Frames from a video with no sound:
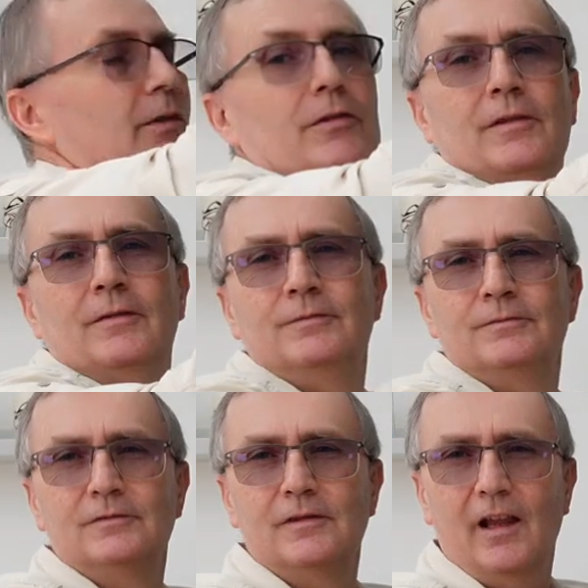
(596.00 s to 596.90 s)
on
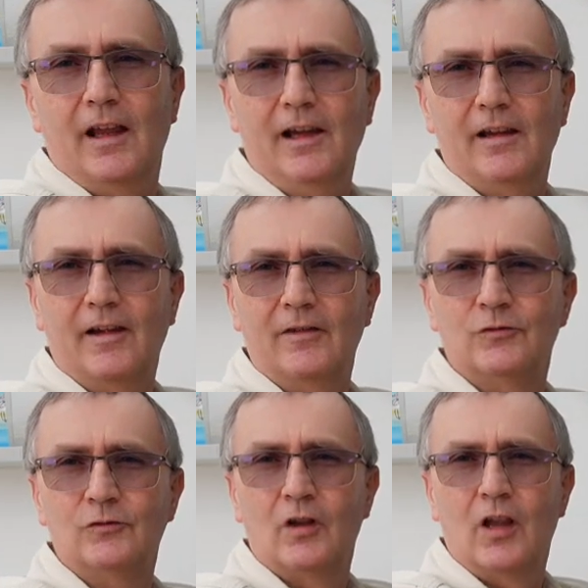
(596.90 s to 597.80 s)
here.
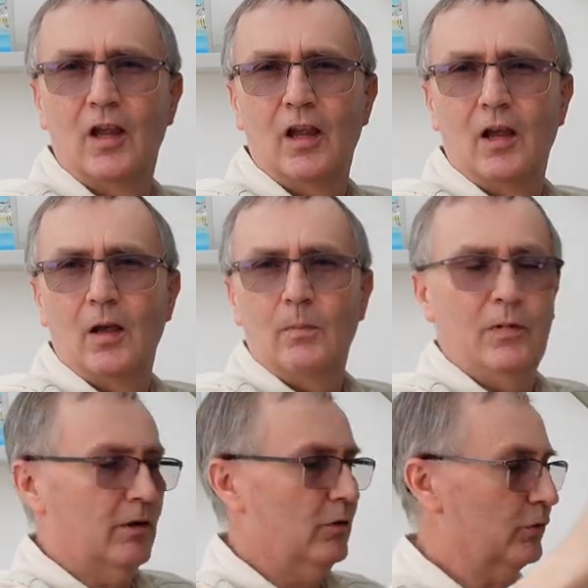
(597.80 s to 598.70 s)
But
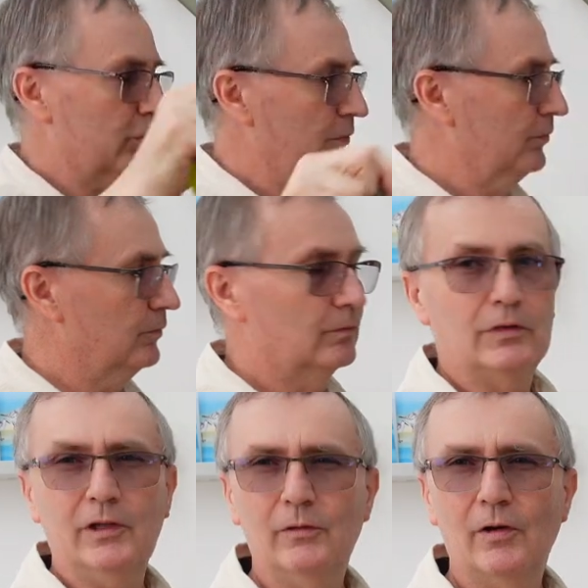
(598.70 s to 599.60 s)
of course
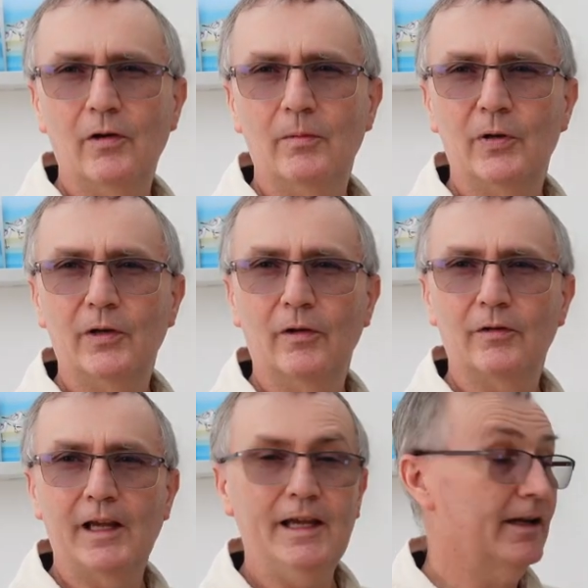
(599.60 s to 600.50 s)
you can't put it
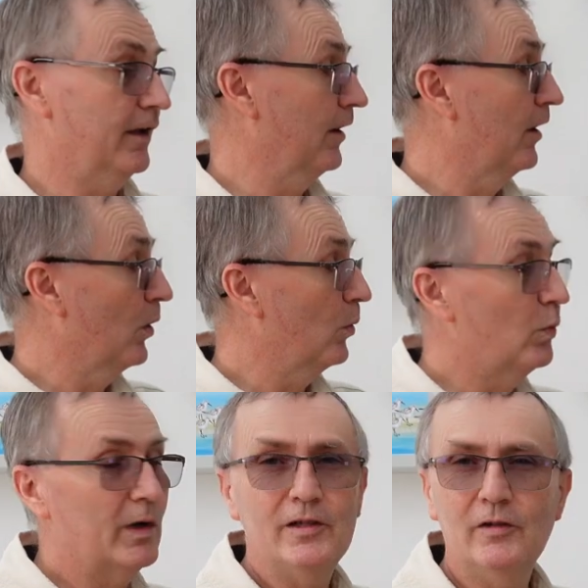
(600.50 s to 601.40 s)
on here
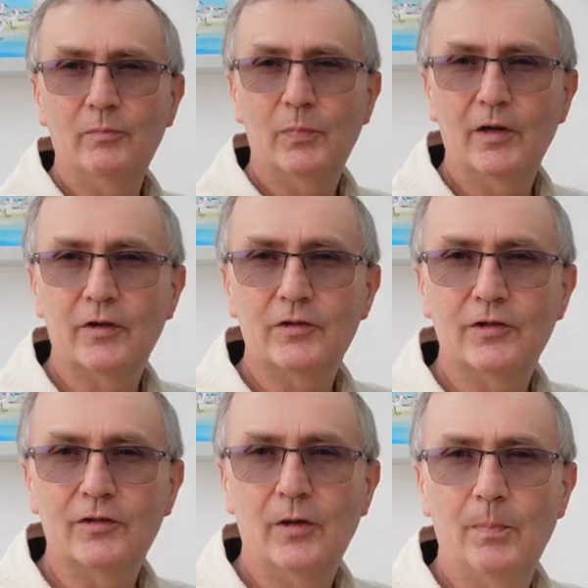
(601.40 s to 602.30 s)
when you've
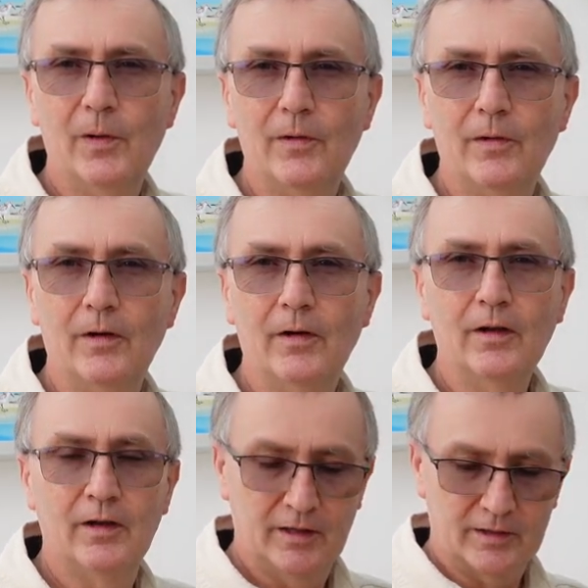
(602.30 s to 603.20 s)
purchased the bar,
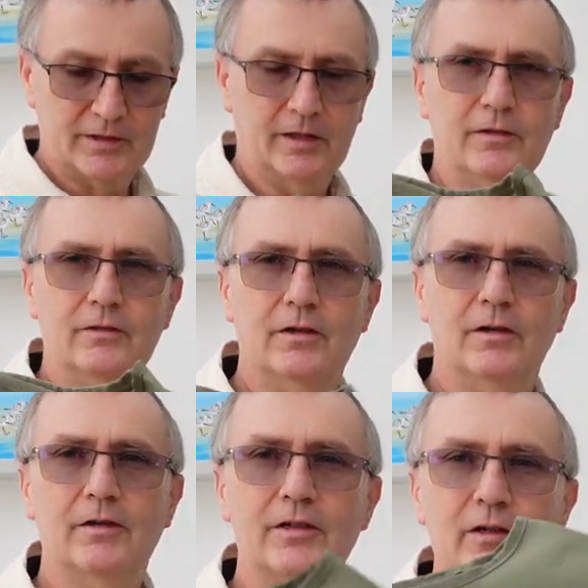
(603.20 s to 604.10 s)
so you can't